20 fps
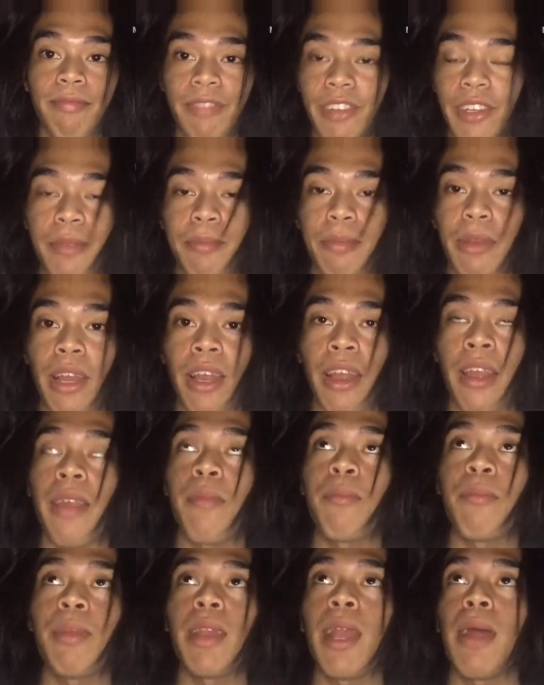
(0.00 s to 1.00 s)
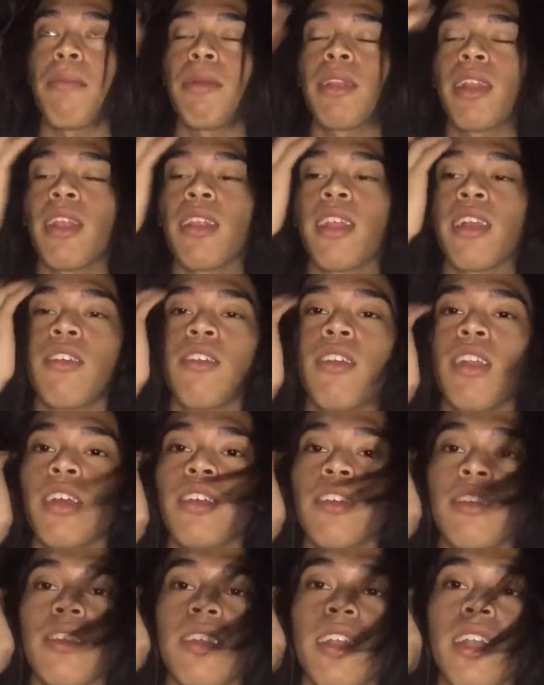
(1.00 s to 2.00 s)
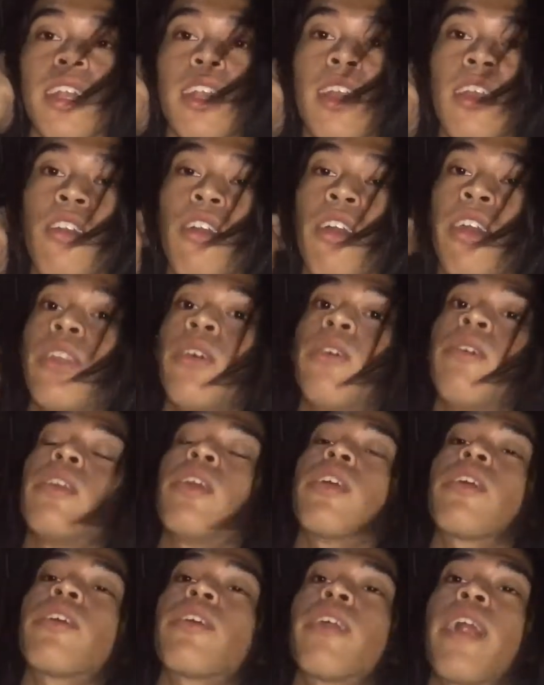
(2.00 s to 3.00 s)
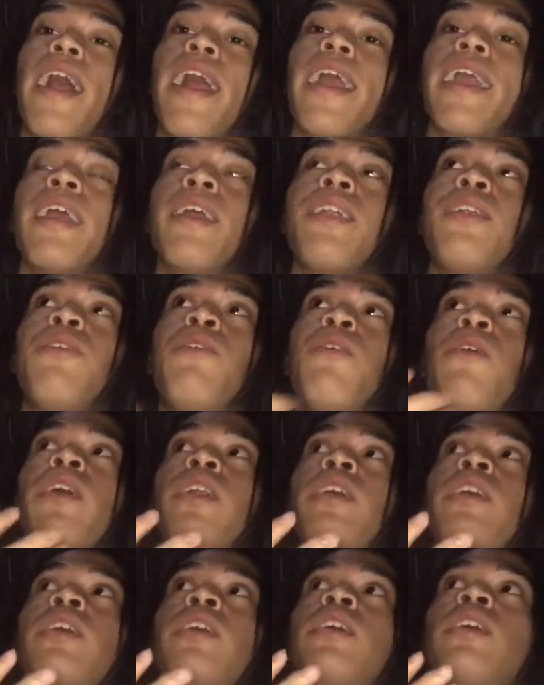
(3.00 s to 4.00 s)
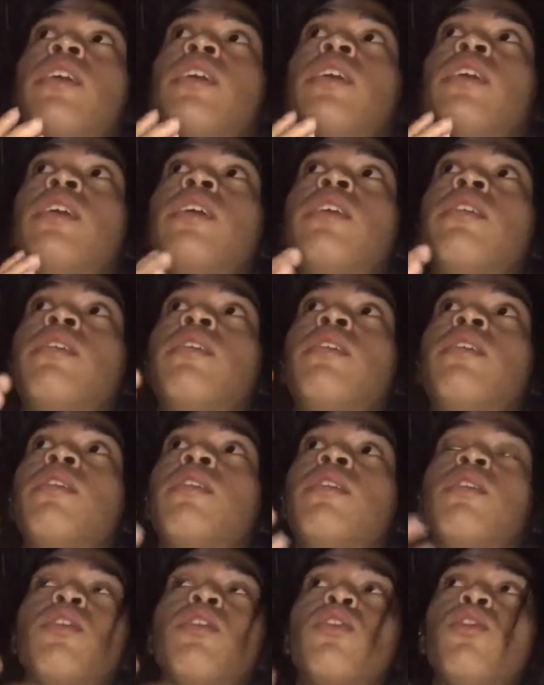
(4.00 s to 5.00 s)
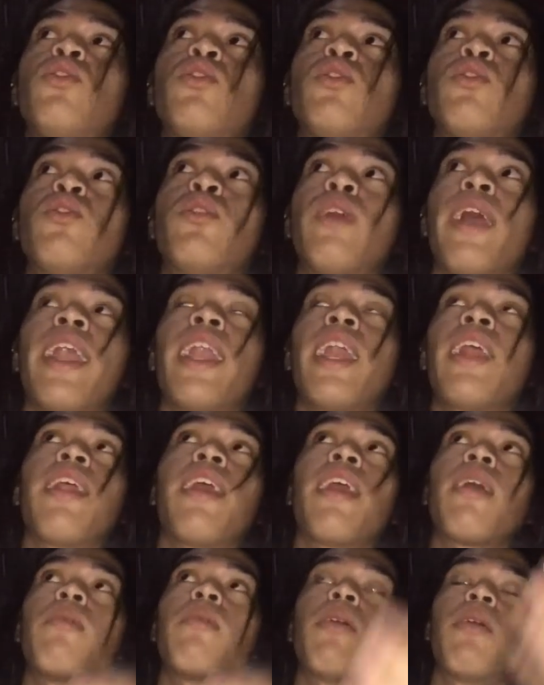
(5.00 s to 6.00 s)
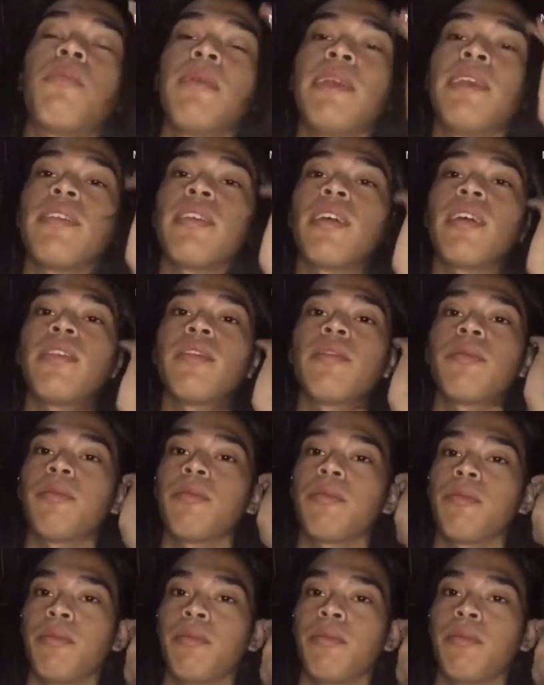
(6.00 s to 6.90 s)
Syempre, pinapatatag ko lang yung sarili ko. I don't wanna cry. I don't wanna do anything about myself.